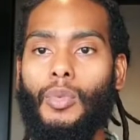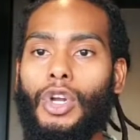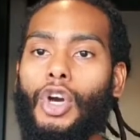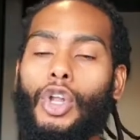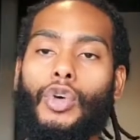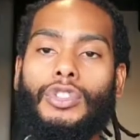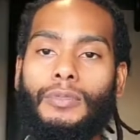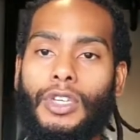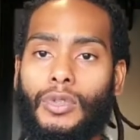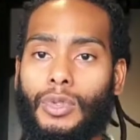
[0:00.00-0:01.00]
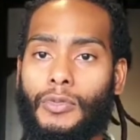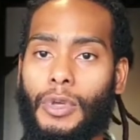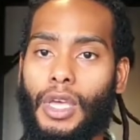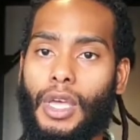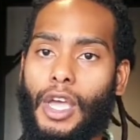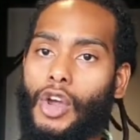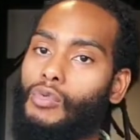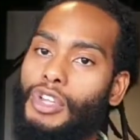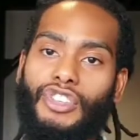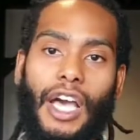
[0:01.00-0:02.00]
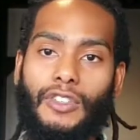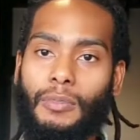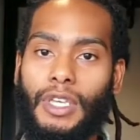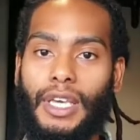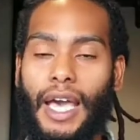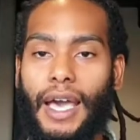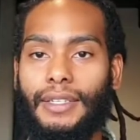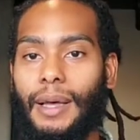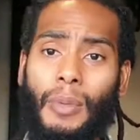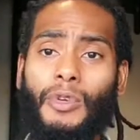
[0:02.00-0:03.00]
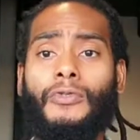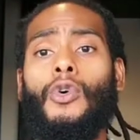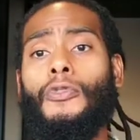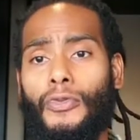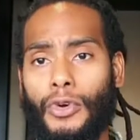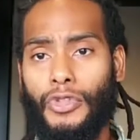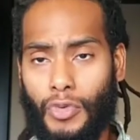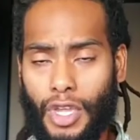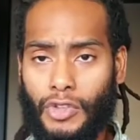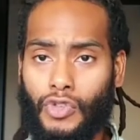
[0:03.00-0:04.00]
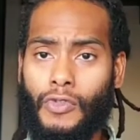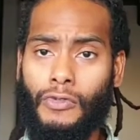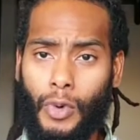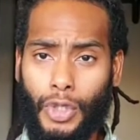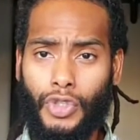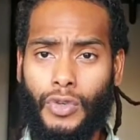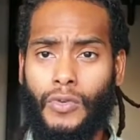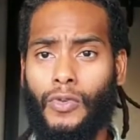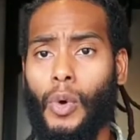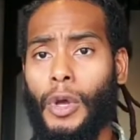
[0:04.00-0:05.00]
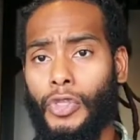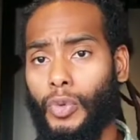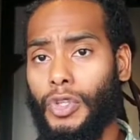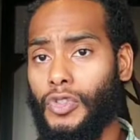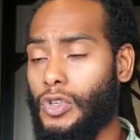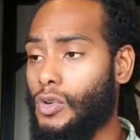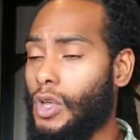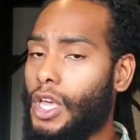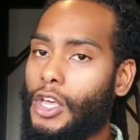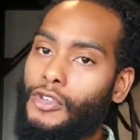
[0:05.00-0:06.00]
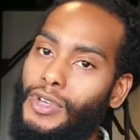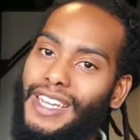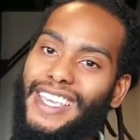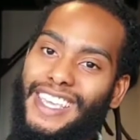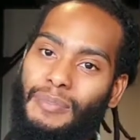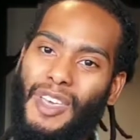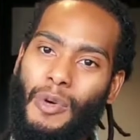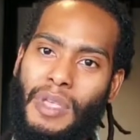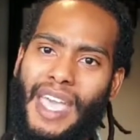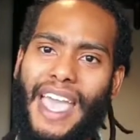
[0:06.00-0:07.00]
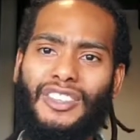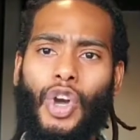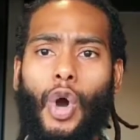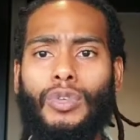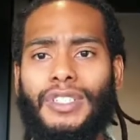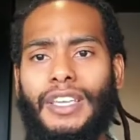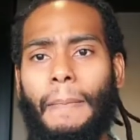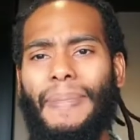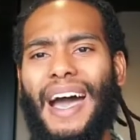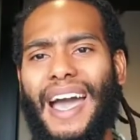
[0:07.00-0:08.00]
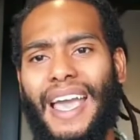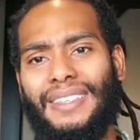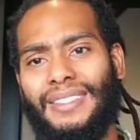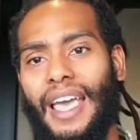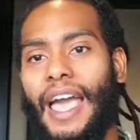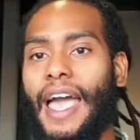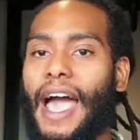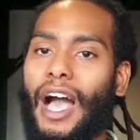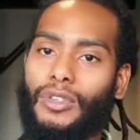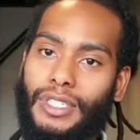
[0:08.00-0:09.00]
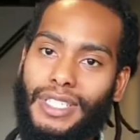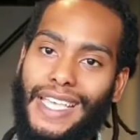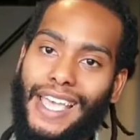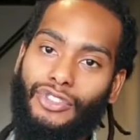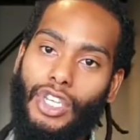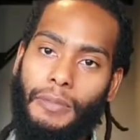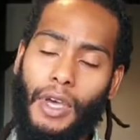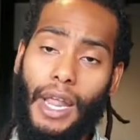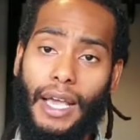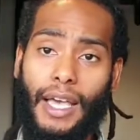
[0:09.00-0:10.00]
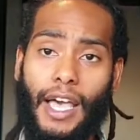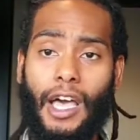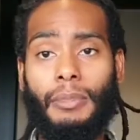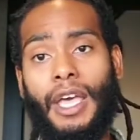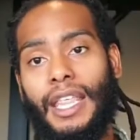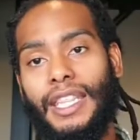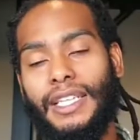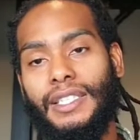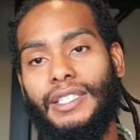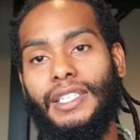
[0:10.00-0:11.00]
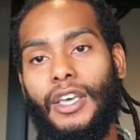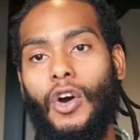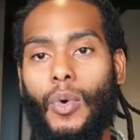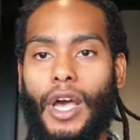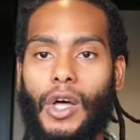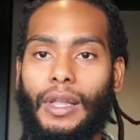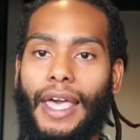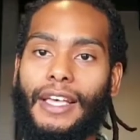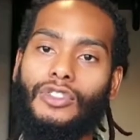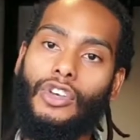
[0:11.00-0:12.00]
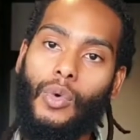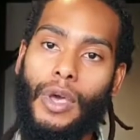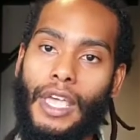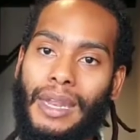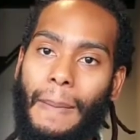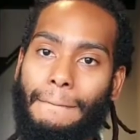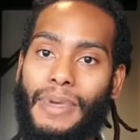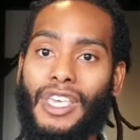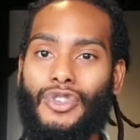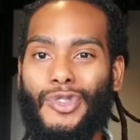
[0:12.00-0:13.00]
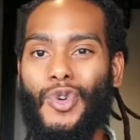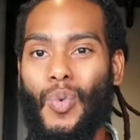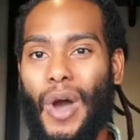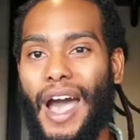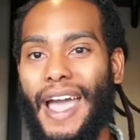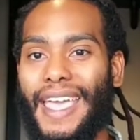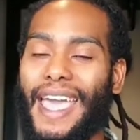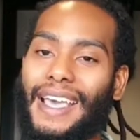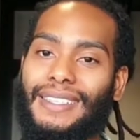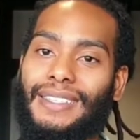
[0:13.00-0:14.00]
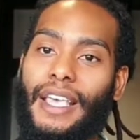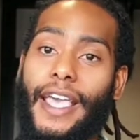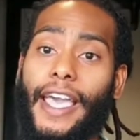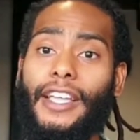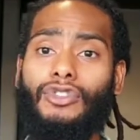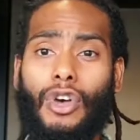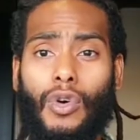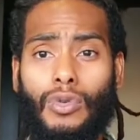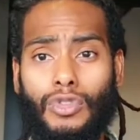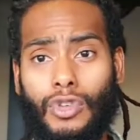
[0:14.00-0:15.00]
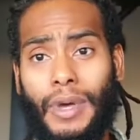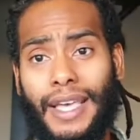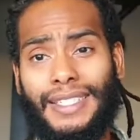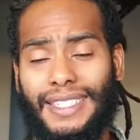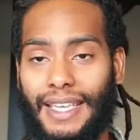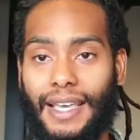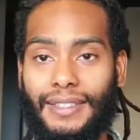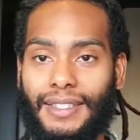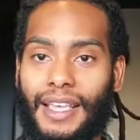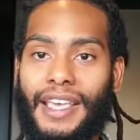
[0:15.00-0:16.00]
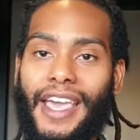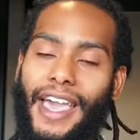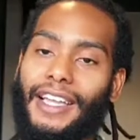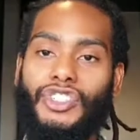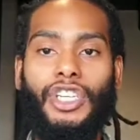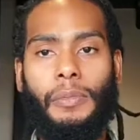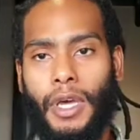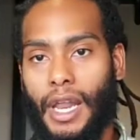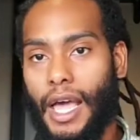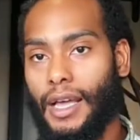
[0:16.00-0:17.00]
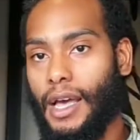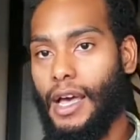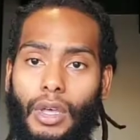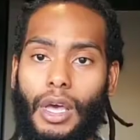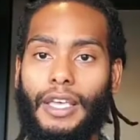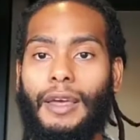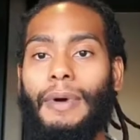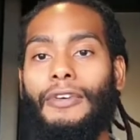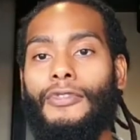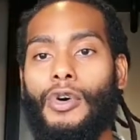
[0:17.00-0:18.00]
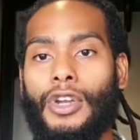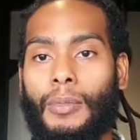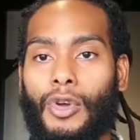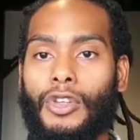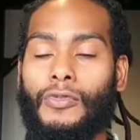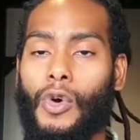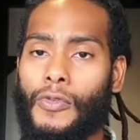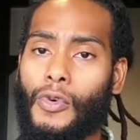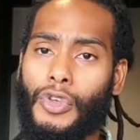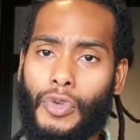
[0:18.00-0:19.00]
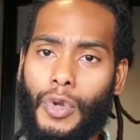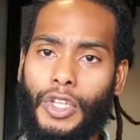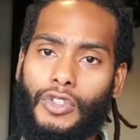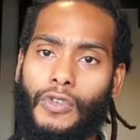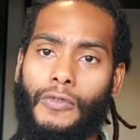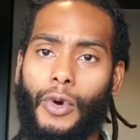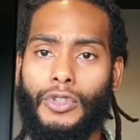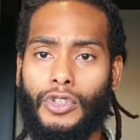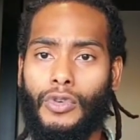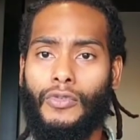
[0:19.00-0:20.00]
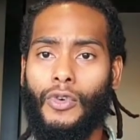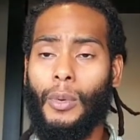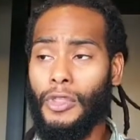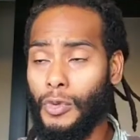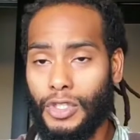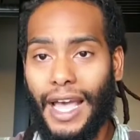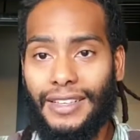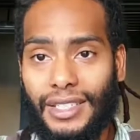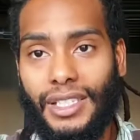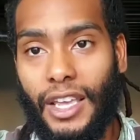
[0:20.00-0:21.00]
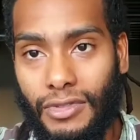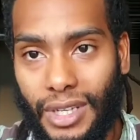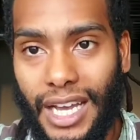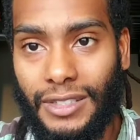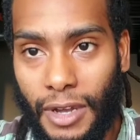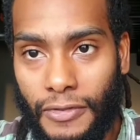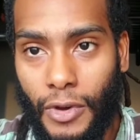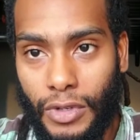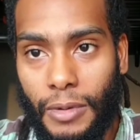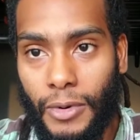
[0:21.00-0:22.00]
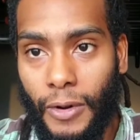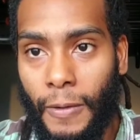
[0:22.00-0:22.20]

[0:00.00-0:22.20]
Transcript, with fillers: you wanna close some deals with me, reach out to me guys. Number's 443-242-4132. You can email me at colsonbuys.com houses at gmail.com. That's C-O-L-S-O-N-B-U-Y-S-H-O-U-S-E-S at gmail.com. Again, my phone number is 443-242-4132. I just gave you guys my phone number.